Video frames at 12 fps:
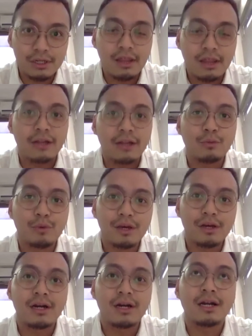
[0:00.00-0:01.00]
that we
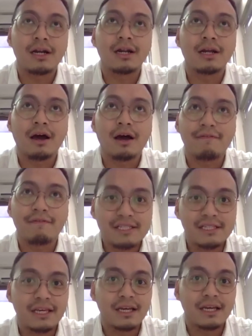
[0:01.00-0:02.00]
are
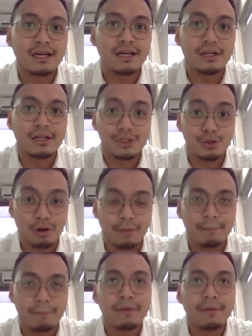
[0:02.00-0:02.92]
facing a storm.